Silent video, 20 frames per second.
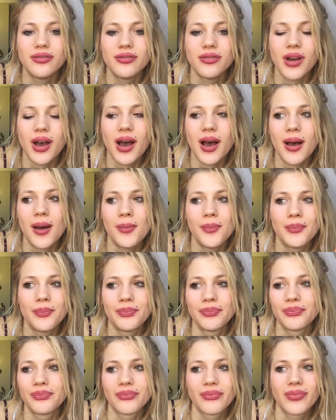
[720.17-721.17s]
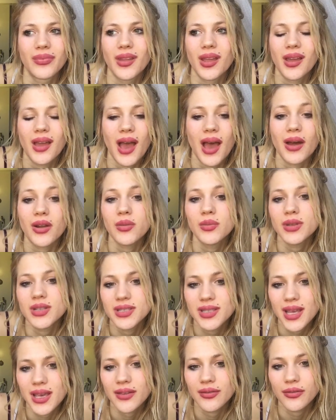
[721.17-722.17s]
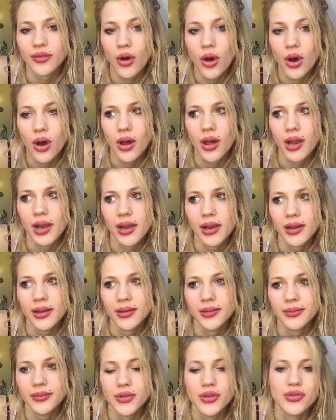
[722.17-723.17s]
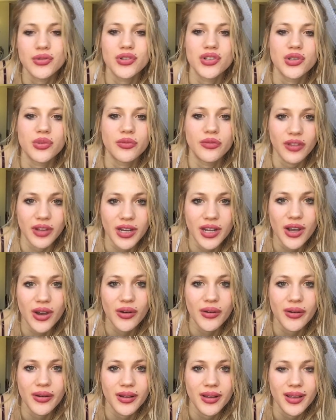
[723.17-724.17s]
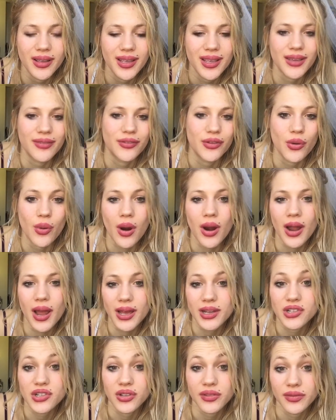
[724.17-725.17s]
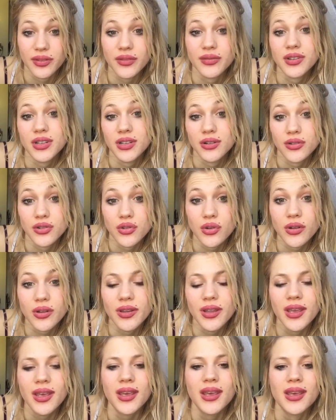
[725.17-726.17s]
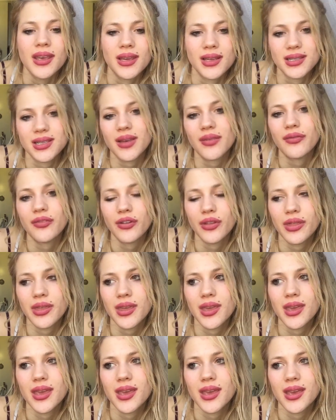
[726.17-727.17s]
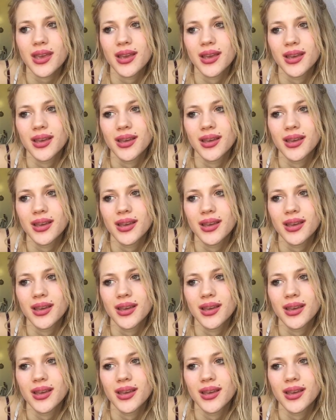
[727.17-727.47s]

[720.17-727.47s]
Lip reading: how to be safe on YouTube video if you are actually 15 years old, except for the